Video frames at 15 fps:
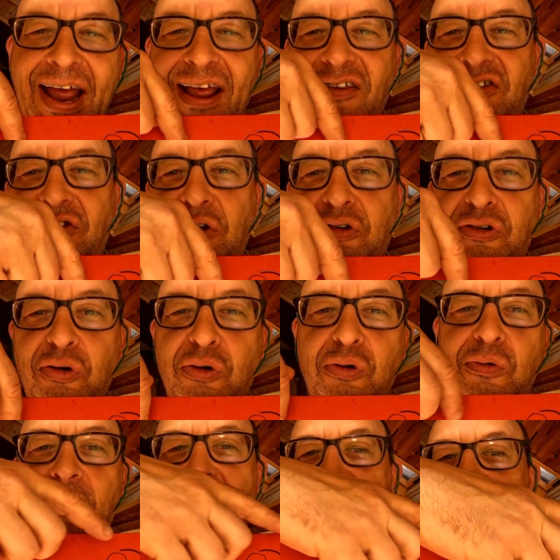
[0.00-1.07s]
has to
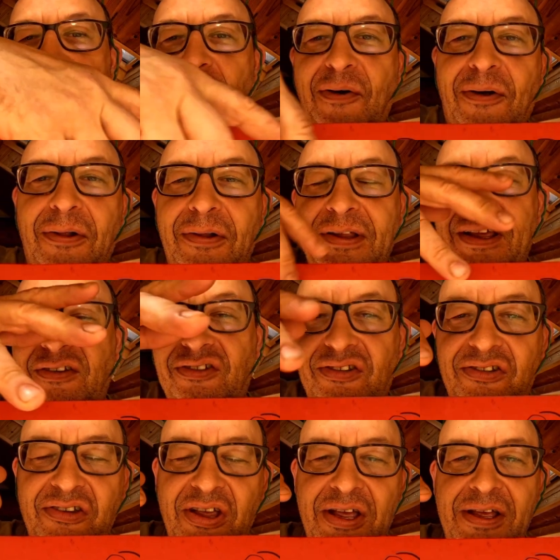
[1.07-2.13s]
do with all
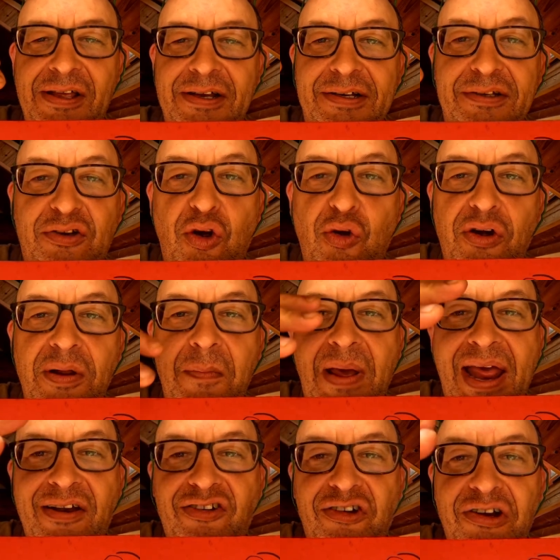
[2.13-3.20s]
this
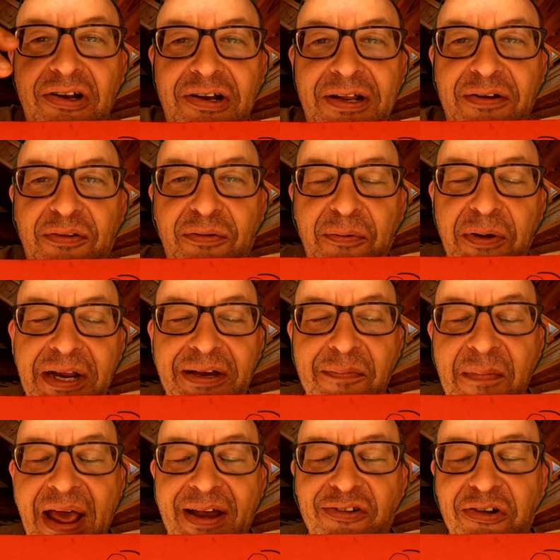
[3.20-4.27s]
two-dimensional and
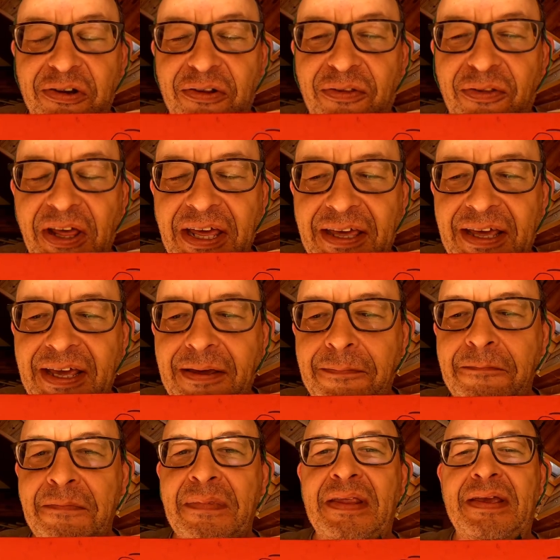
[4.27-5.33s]
three-dimensional thinking,
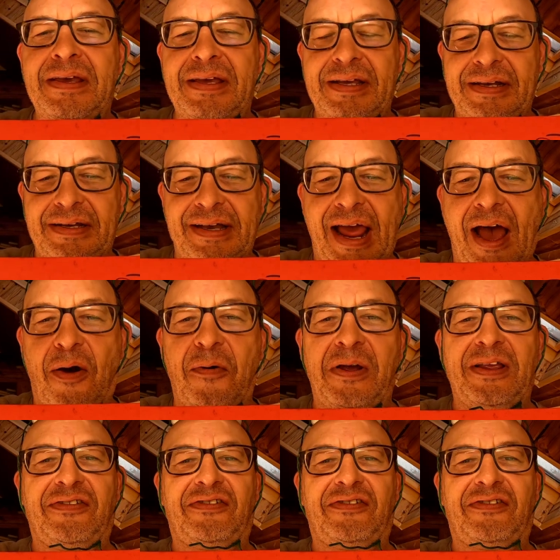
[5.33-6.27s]
now